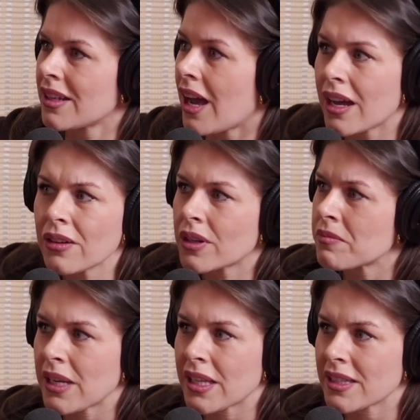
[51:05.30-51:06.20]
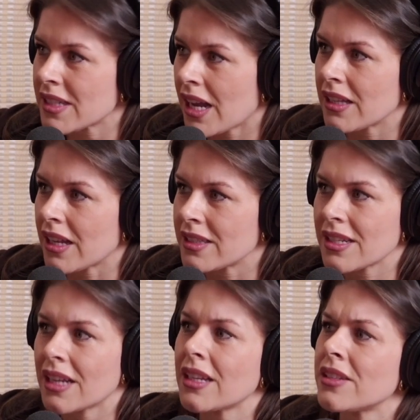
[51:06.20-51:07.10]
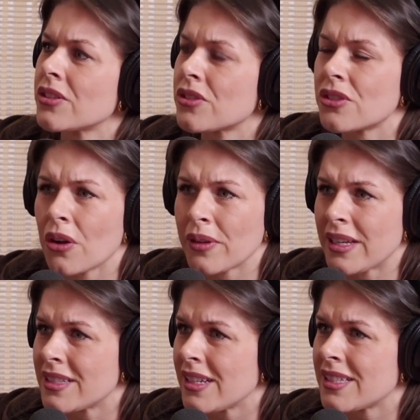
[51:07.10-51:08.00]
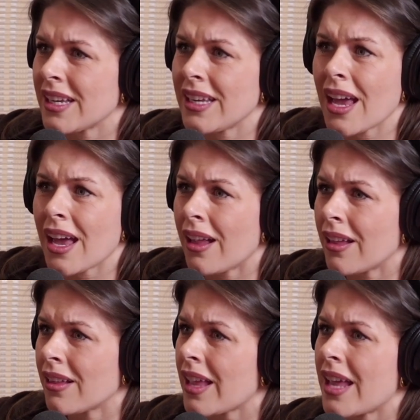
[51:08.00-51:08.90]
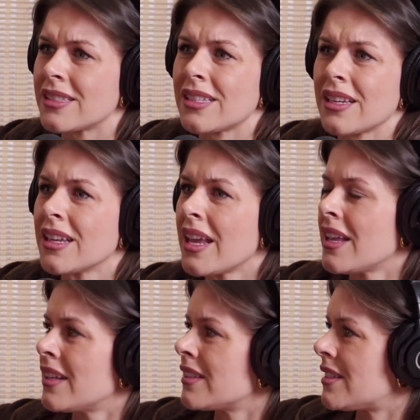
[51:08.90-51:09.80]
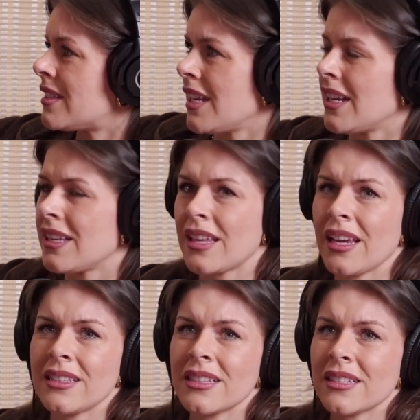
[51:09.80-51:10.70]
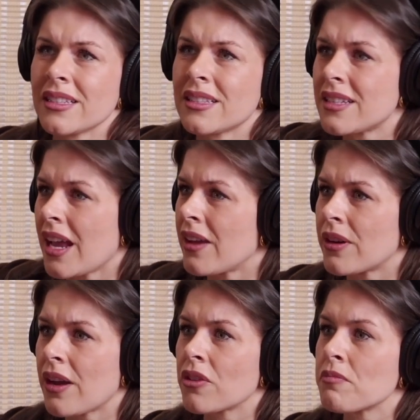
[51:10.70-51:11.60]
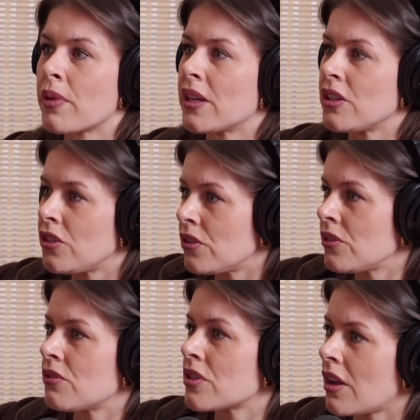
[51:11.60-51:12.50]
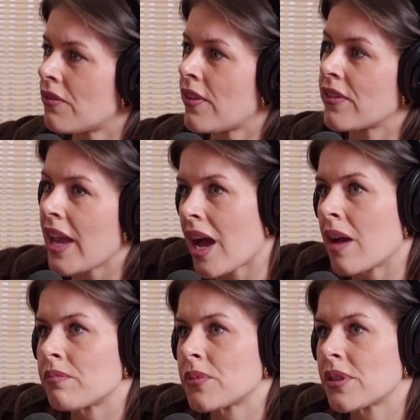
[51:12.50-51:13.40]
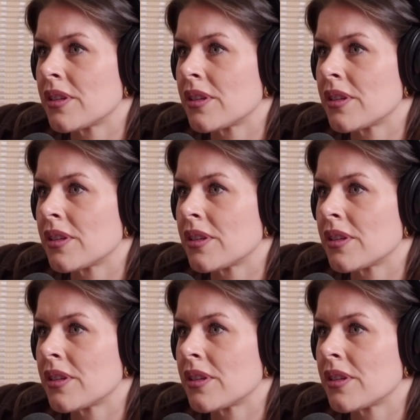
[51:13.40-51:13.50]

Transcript: I don't want to be in the sidelines. Sidelines are so easy to yell and to see things and to say whatever, but you yourself have capped.